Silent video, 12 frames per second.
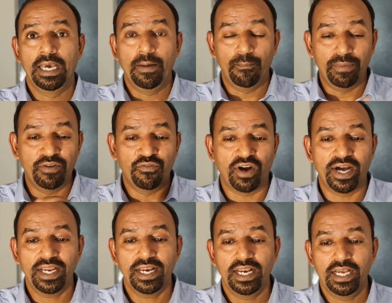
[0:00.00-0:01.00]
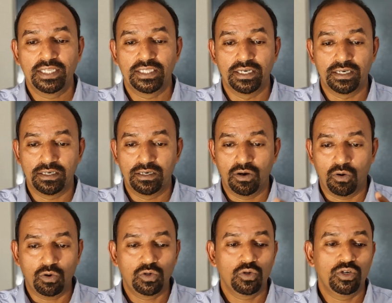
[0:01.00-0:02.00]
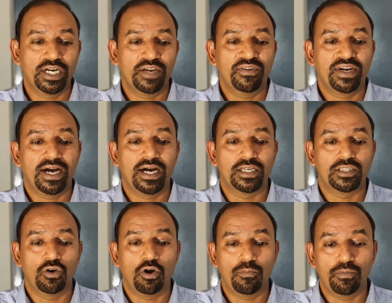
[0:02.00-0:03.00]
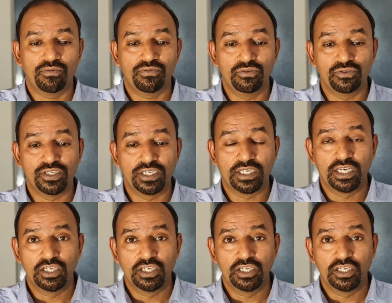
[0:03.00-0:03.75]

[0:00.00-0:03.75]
Meanwhile, the auto driver had the hope of using